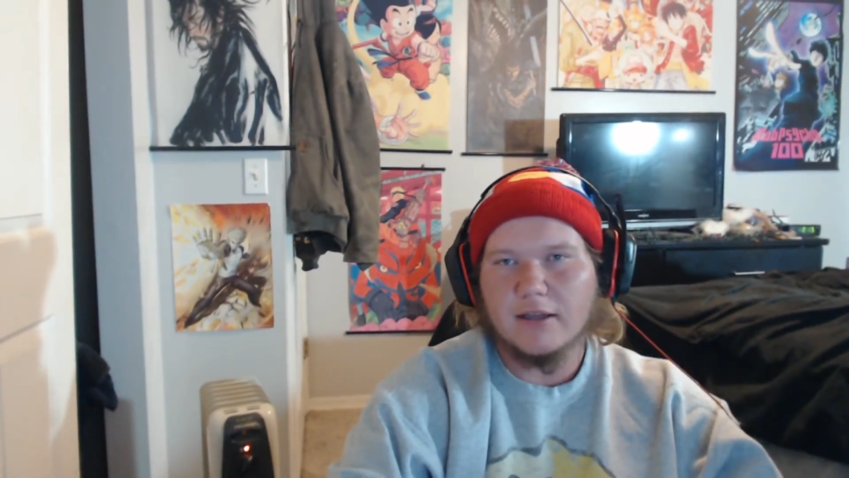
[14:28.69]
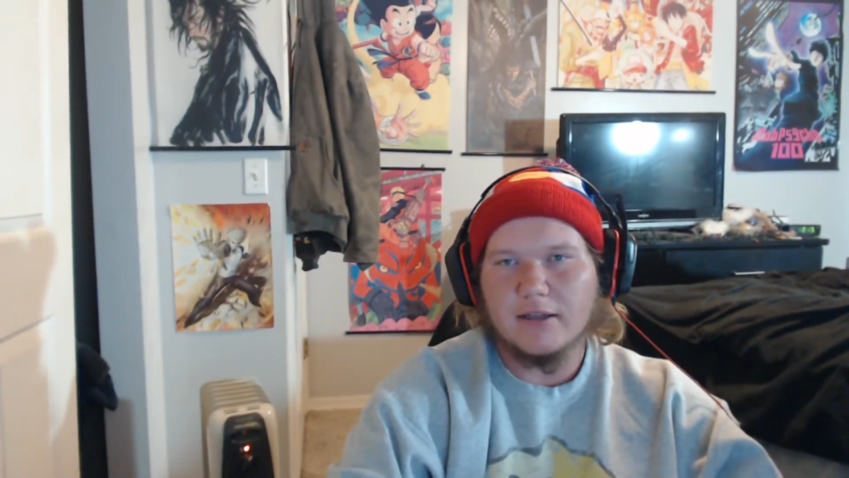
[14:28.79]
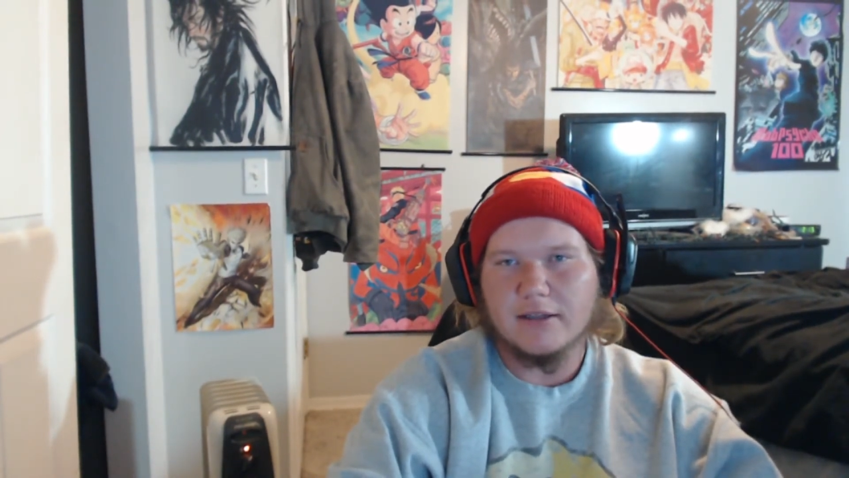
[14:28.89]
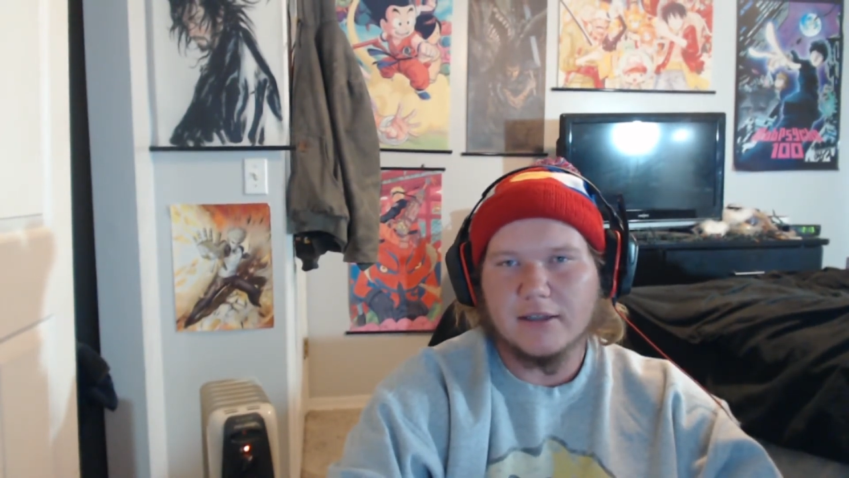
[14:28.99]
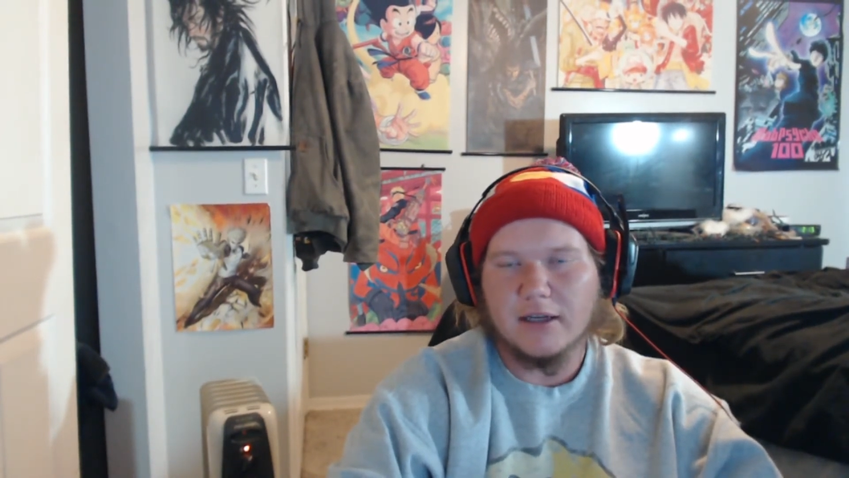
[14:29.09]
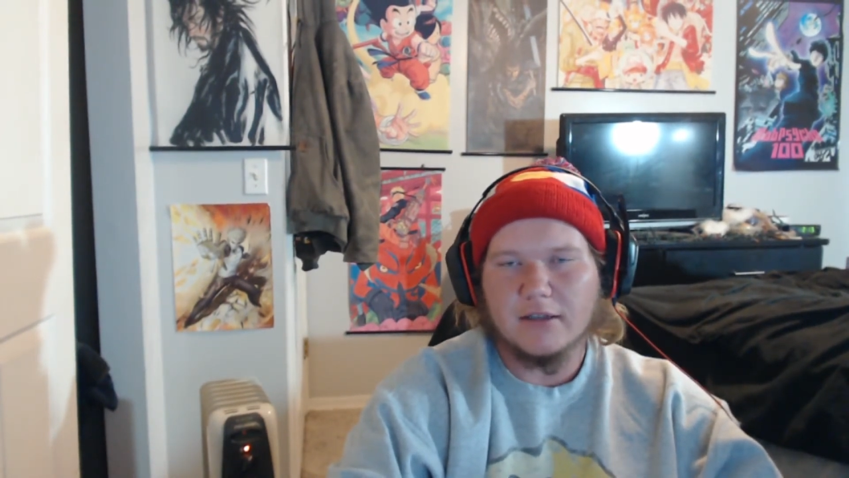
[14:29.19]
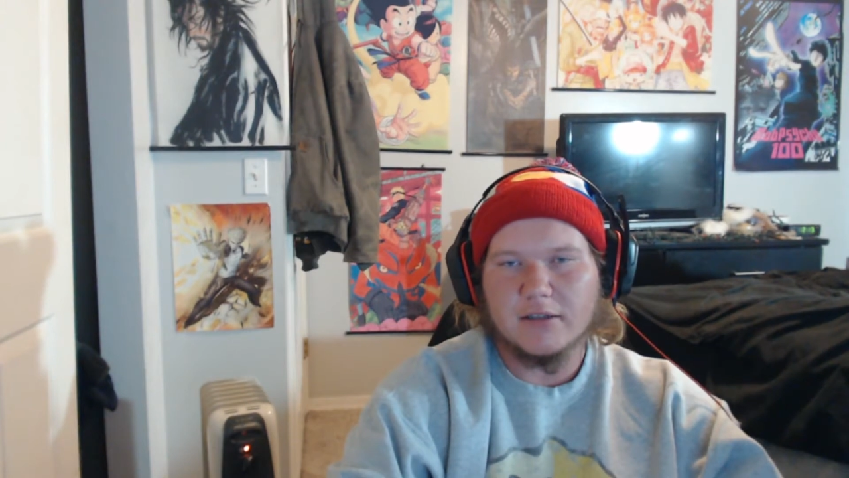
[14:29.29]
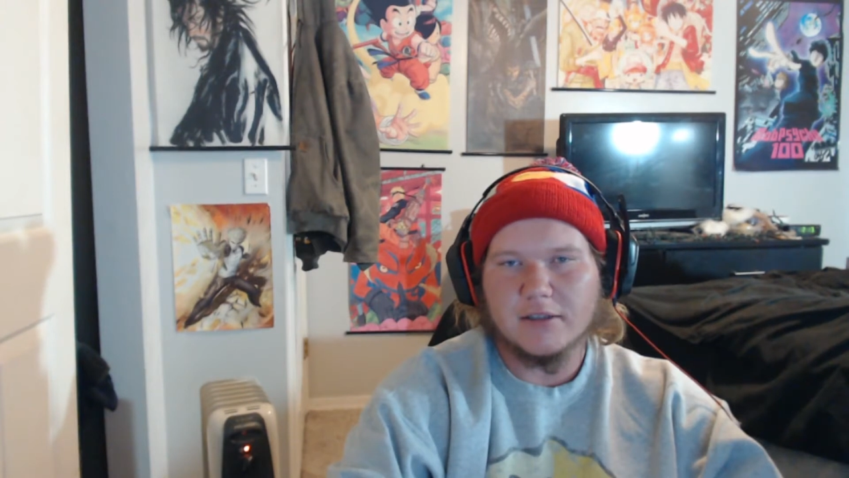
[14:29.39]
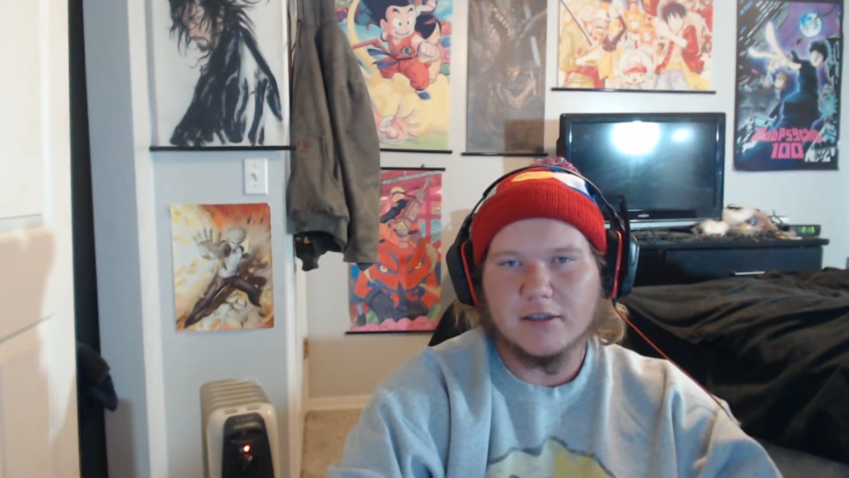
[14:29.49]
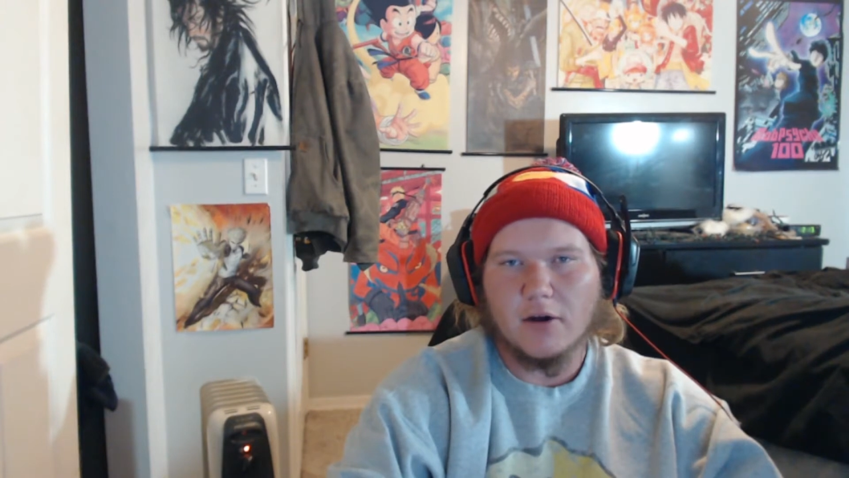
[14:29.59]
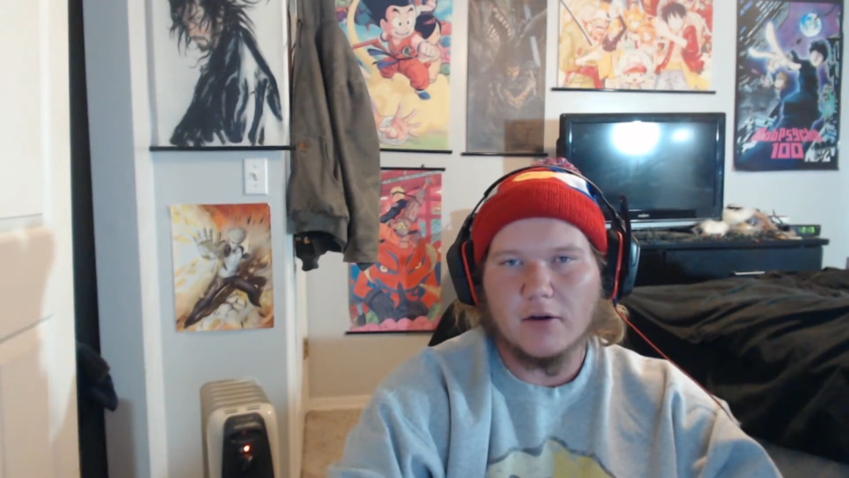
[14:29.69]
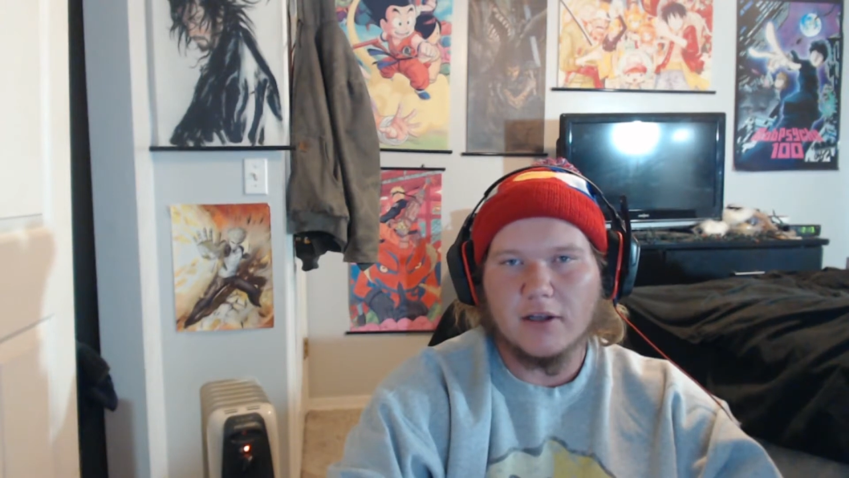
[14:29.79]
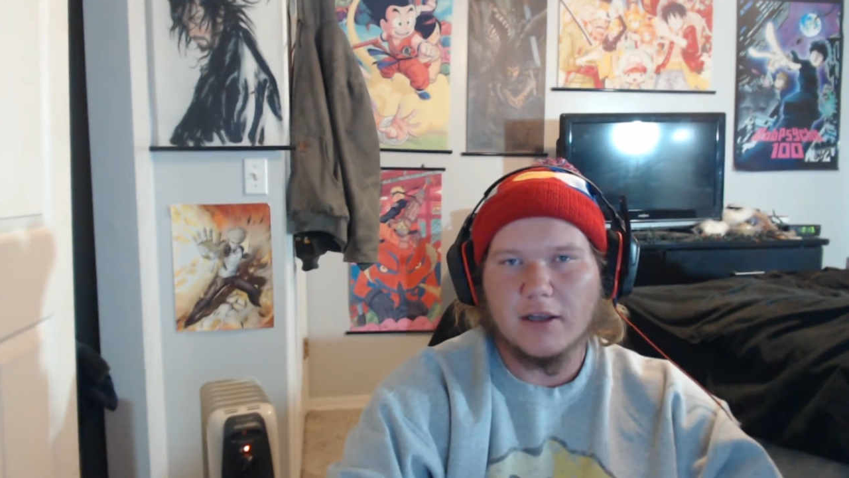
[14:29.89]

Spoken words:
He's kind of just guarding